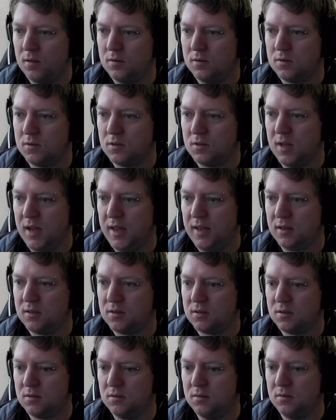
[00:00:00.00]

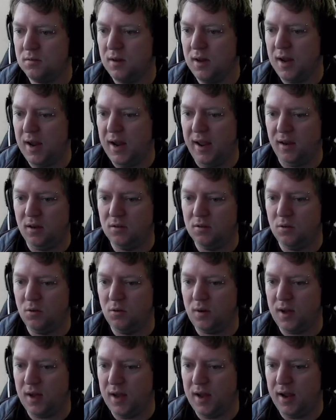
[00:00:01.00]
Stakes, 8
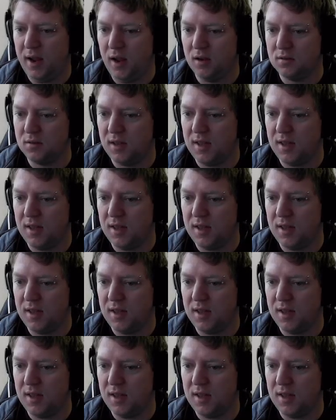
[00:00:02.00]
all cargoes.